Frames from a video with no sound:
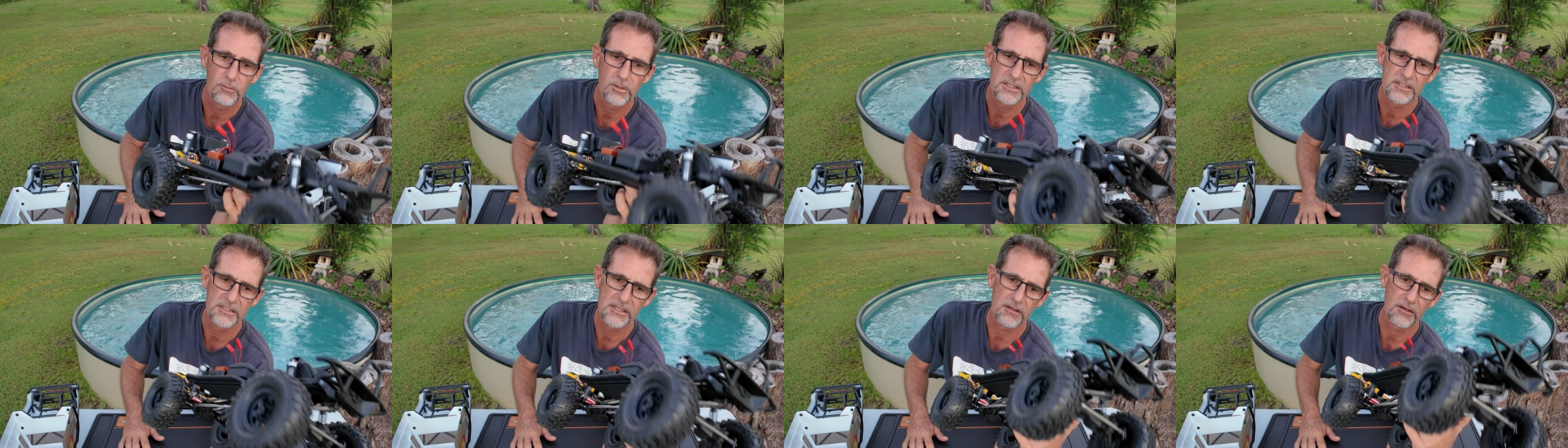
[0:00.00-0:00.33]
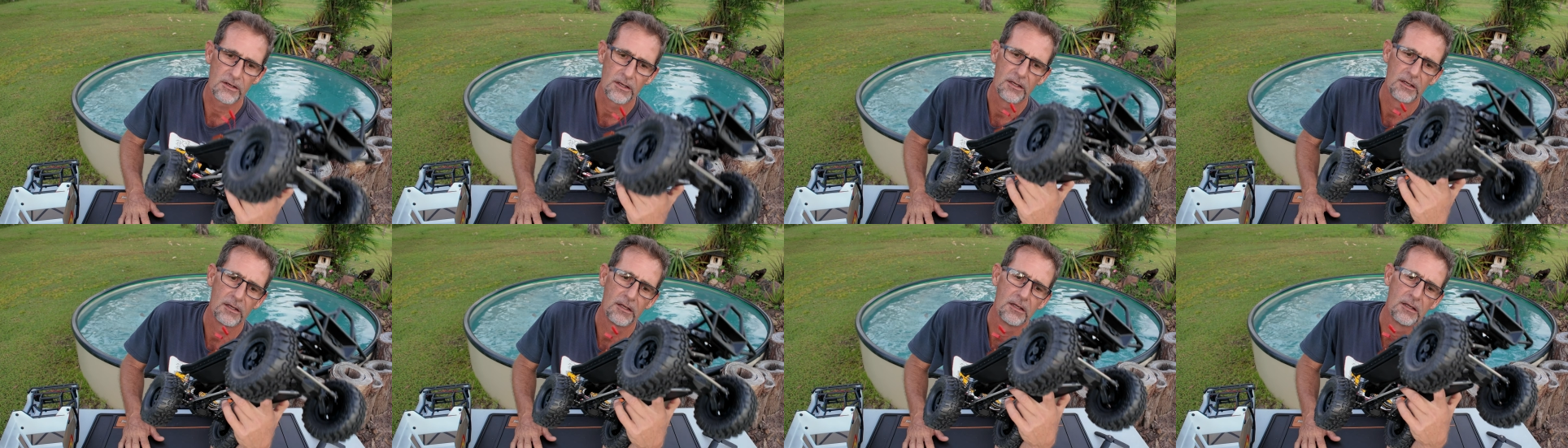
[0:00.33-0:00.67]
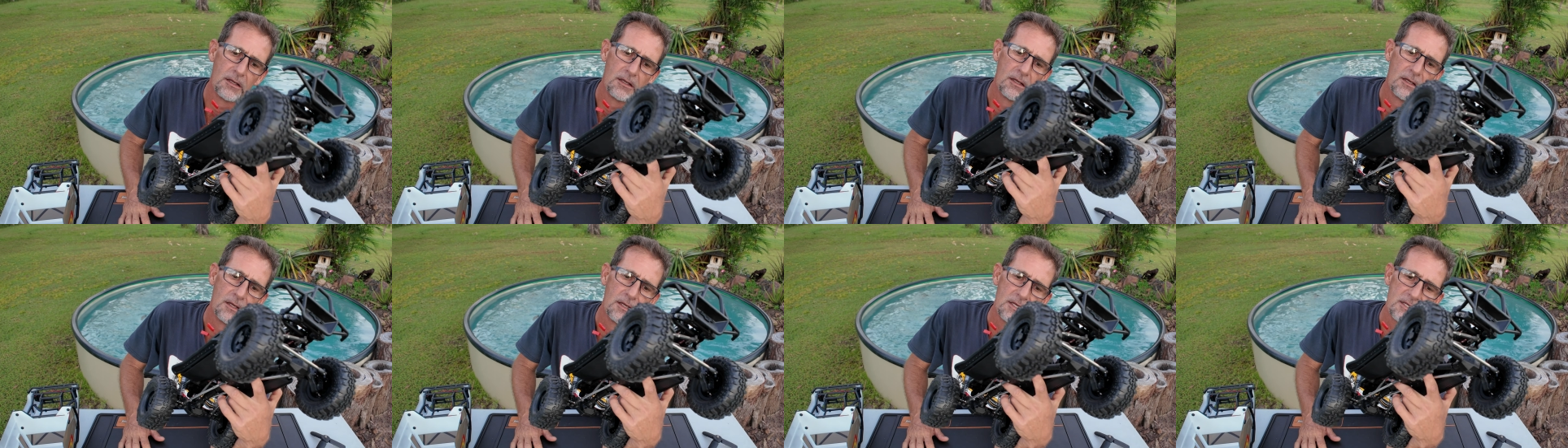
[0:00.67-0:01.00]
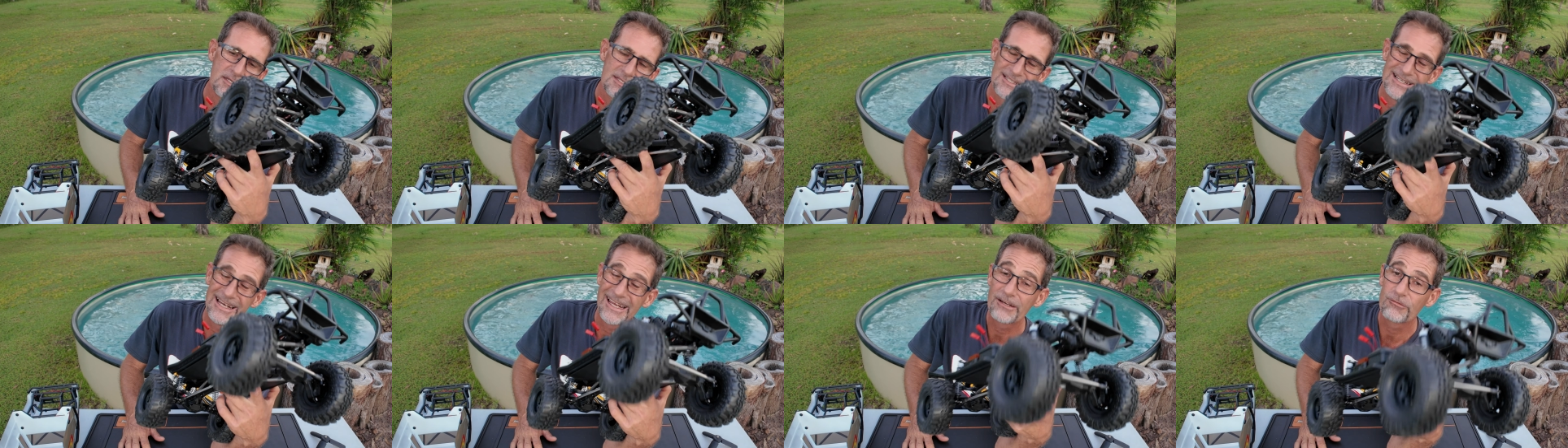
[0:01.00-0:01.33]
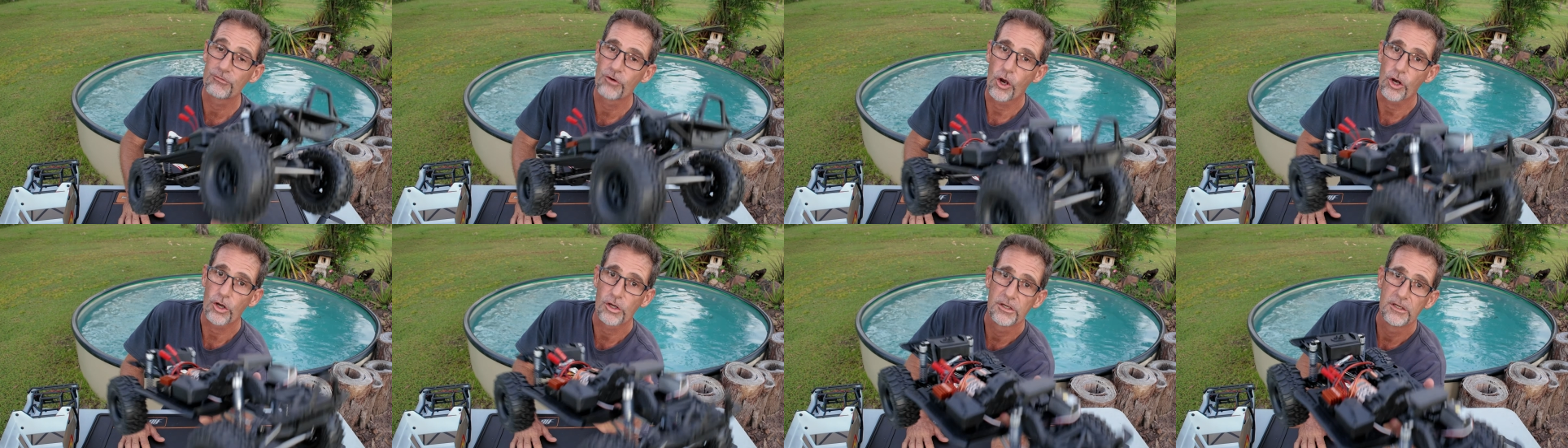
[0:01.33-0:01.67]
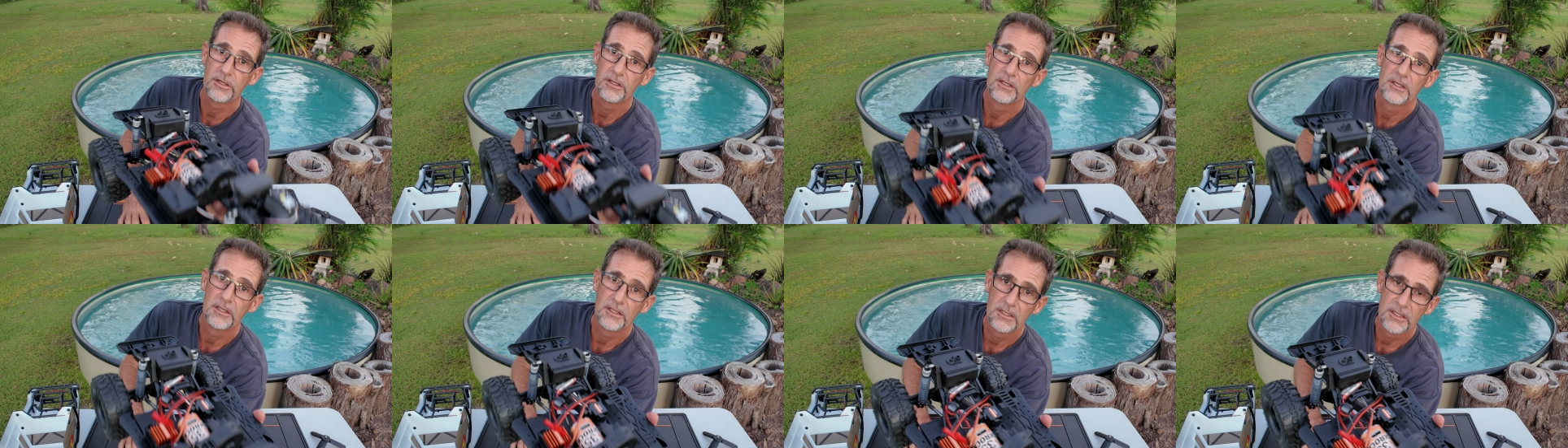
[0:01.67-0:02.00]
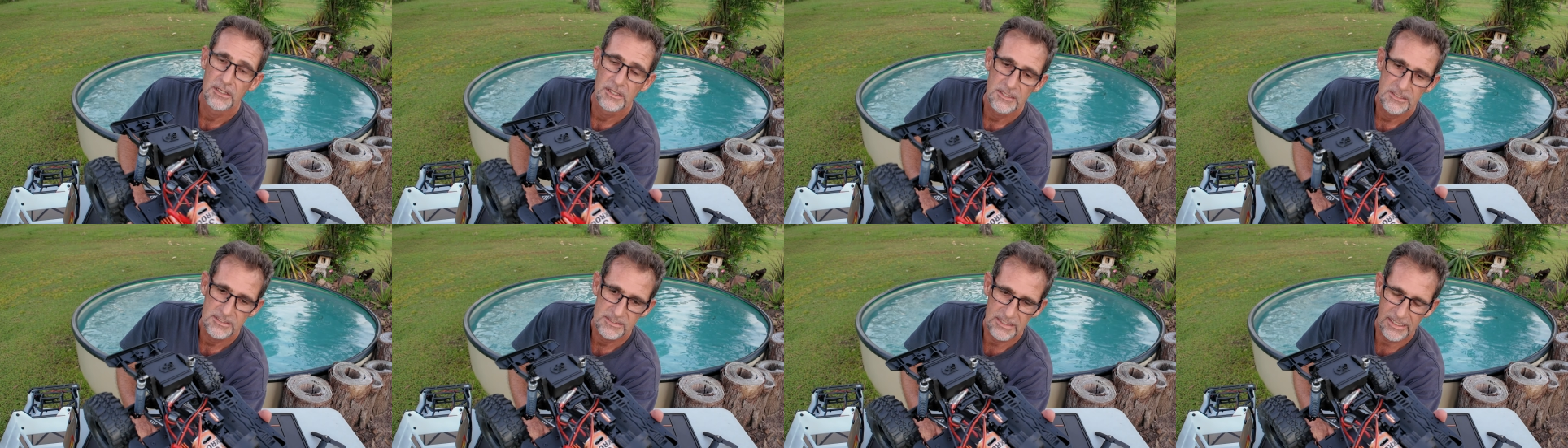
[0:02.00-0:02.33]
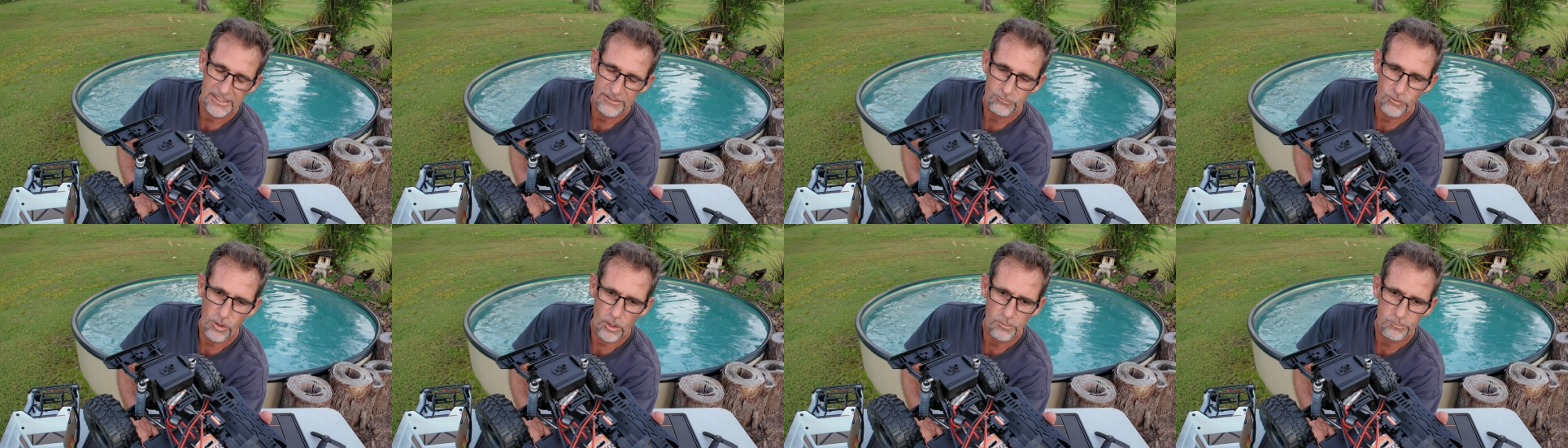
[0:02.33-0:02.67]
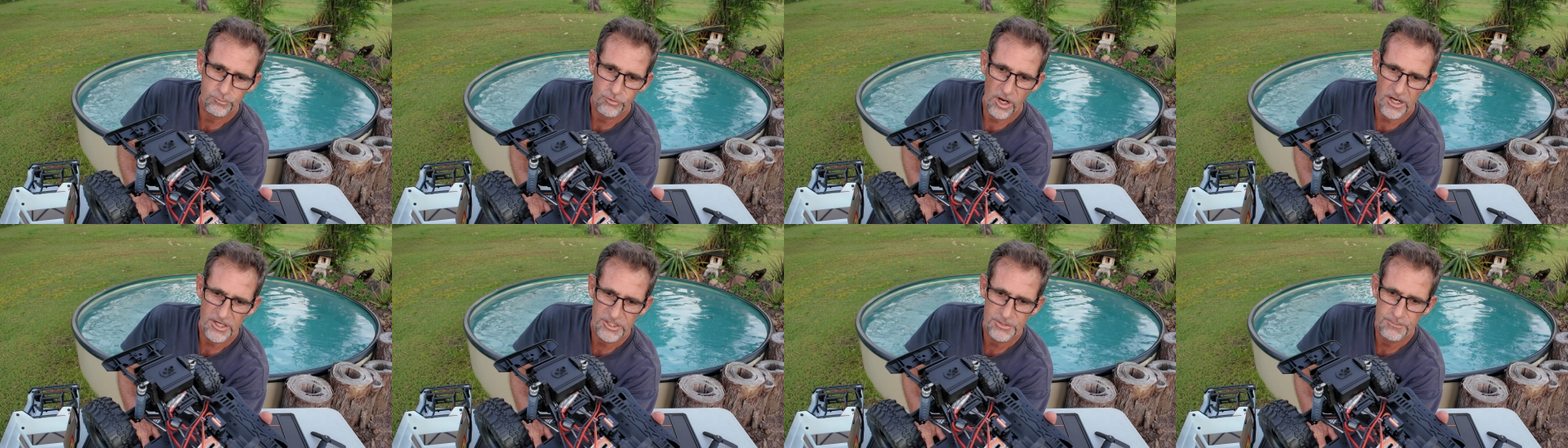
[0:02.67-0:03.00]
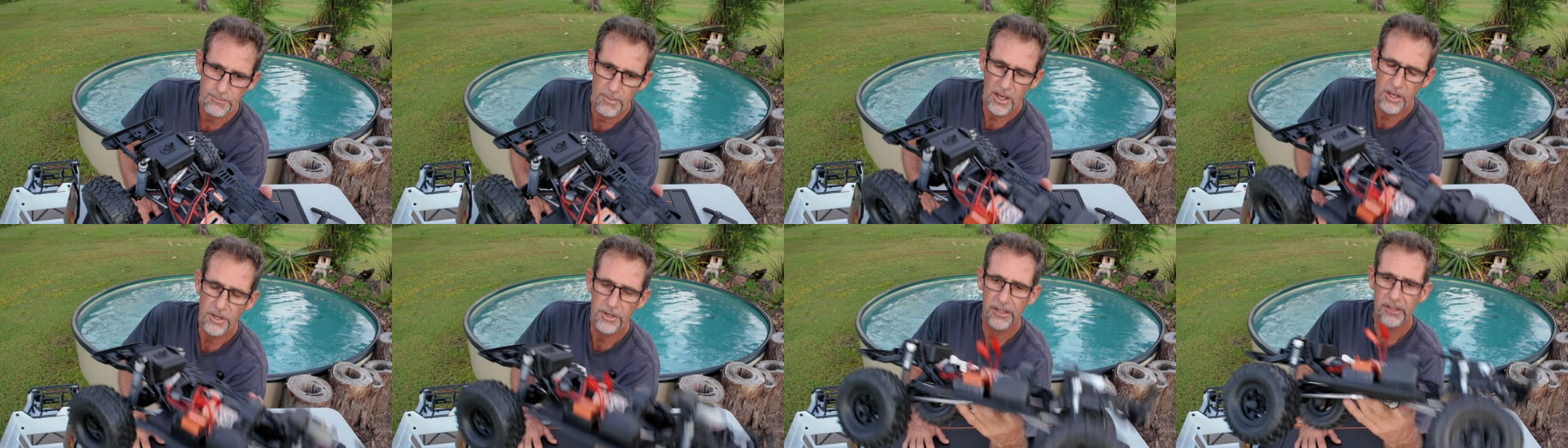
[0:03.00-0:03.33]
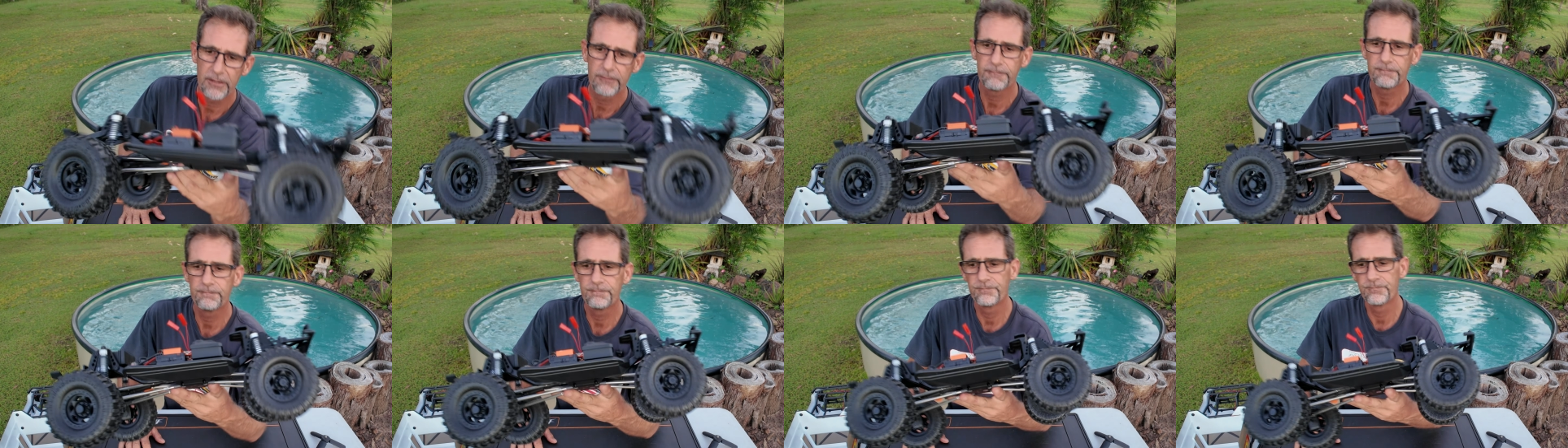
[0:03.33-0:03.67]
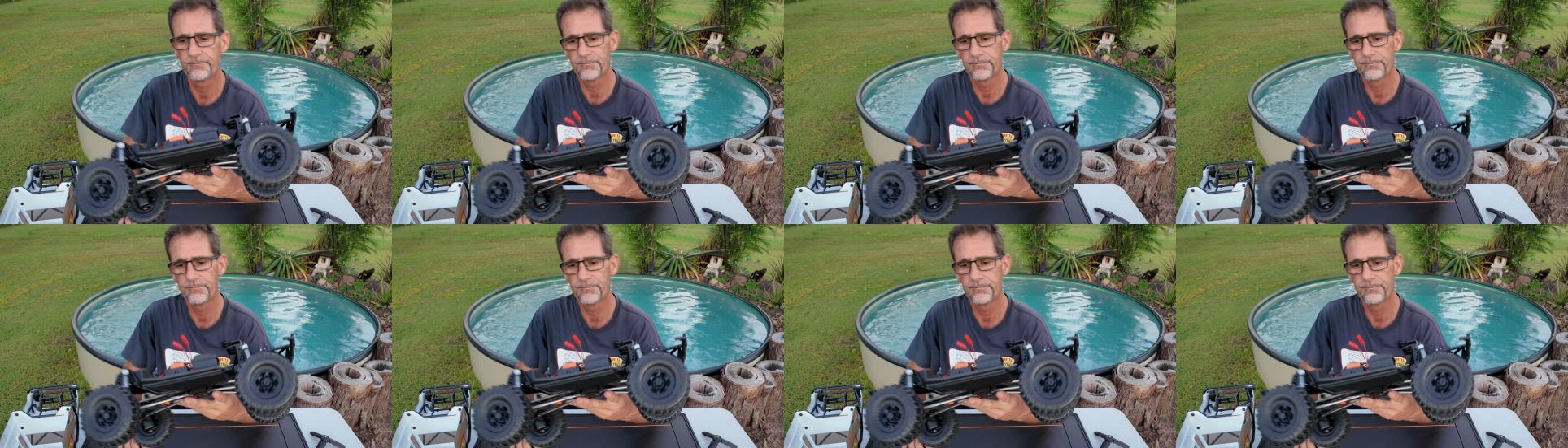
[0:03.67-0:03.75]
What is it? Slick rock brushed motor.